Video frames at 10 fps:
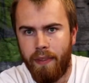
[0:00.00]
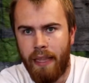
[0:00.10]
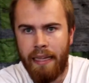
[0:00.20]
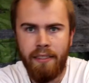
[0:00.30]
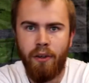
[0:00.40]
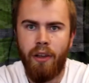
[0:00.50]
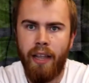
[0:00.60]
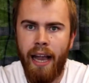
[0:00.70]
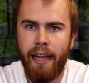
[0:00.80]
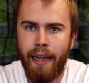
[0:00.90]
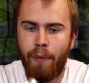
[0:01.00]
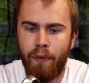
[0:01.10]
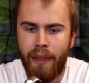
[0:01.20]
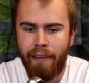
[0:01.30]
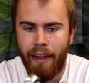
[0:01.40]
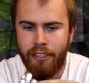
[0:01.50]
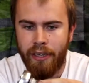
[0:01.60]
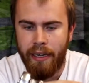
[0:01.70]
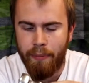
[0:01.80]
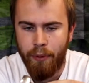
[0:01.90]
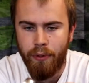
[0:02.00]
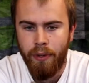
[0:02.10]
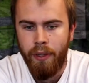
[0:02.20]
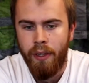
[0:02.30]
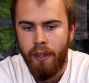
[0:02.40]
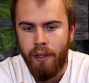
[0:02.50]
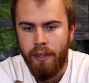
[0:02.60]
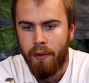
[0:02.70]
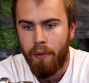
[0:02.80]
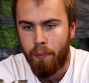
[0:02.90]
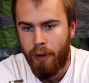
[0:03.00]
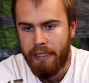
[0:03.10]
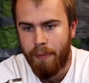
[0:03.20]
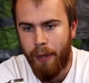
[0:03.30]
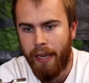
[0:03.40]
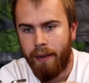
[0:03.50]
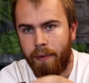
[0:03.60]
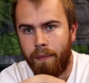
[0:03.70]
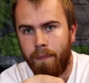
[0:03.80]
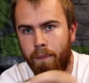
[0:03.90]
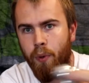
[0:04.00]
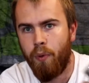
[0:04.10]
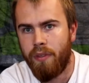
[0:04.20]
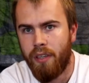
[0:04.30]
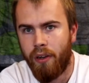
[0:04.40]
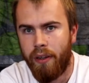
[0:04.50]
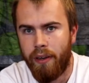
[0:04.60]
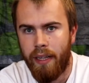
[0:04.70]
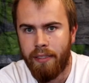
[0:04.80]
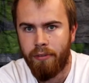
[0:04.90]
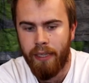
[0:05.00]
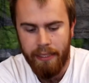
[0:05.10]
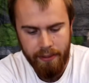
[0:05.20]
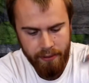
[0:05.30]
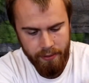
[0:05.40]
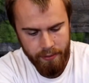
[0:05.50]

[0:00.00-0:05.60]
that socket can't come off that ratchet anymore. Press the button, pull the socket, it's released.